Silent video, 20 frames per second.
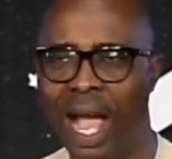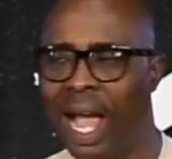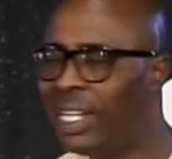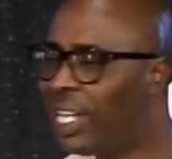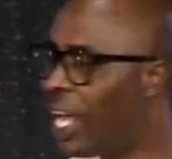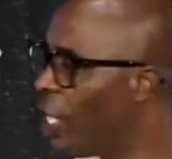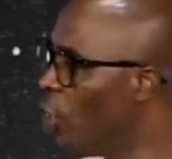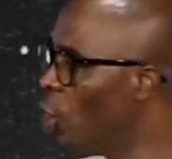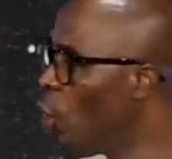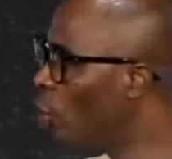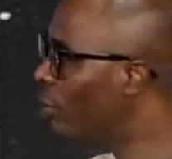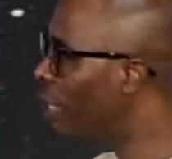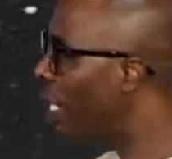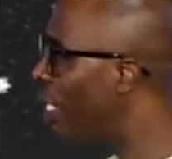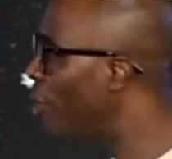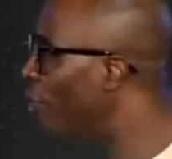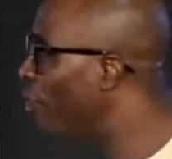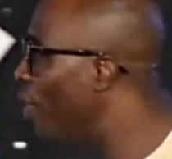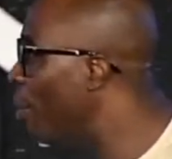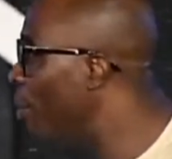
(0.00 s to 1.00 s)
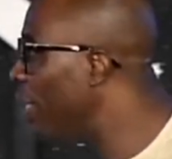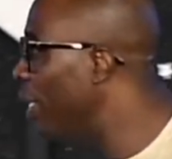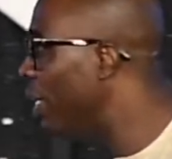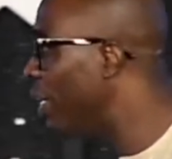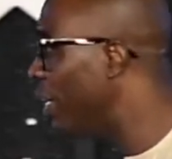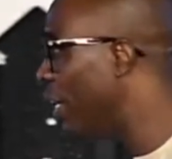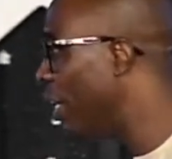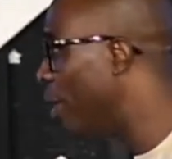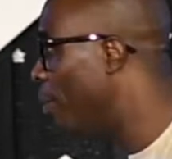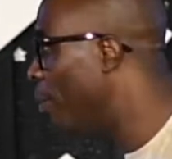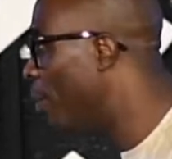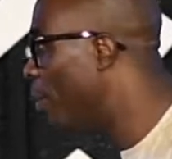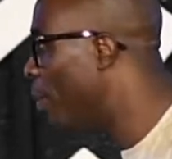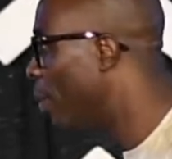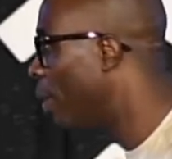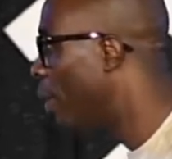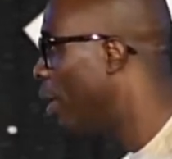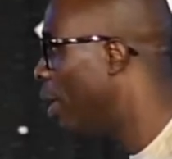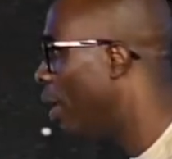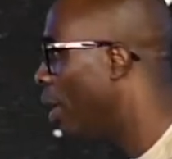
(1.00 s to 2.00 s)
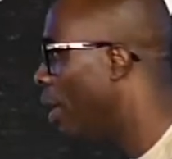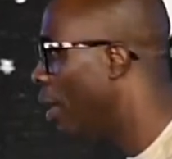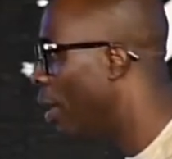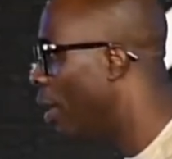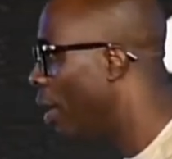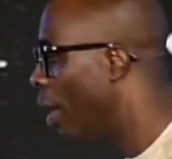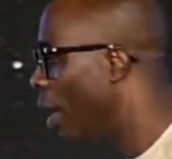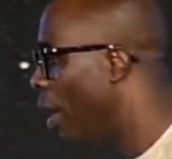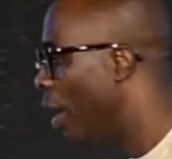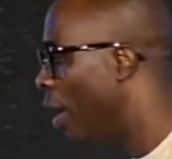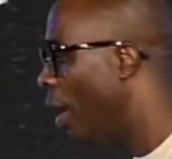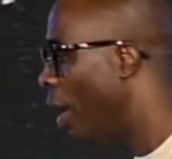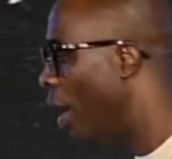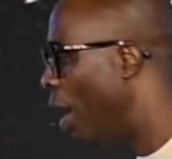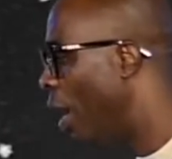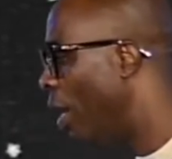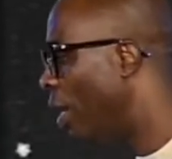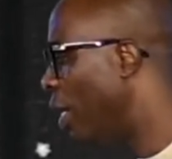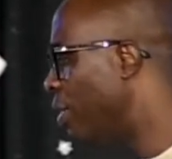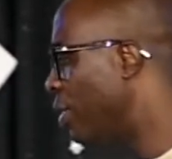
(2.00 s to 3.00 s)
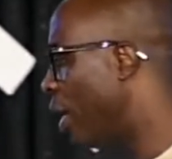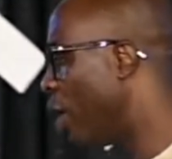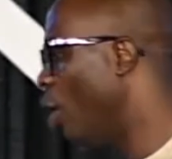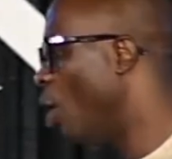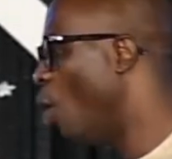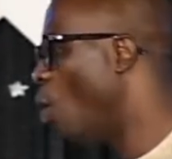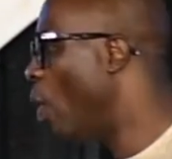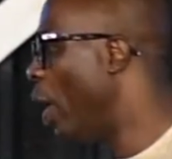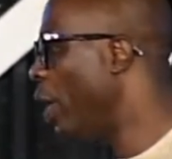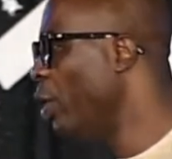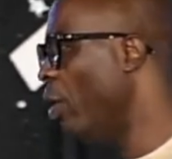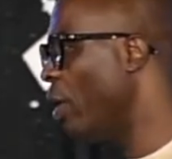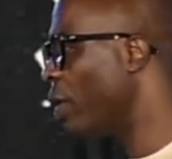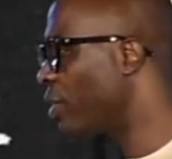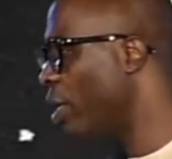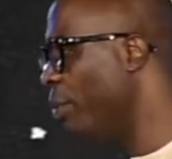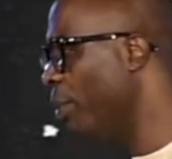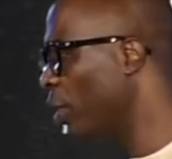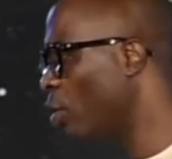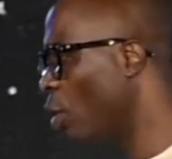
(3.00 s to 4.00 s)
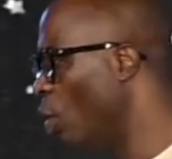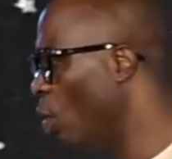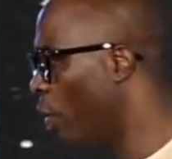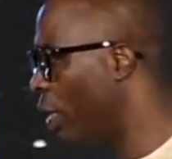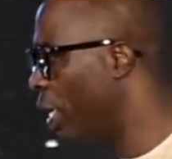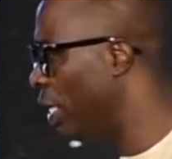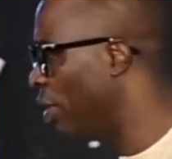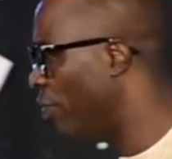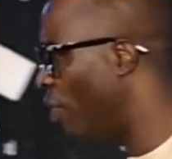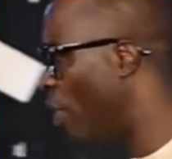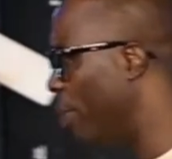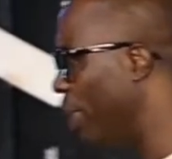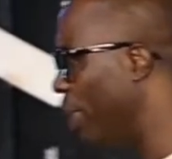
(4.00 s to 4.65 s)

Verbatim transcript: And I looked at the family name. And I said, Lord, why are you asking me to look at the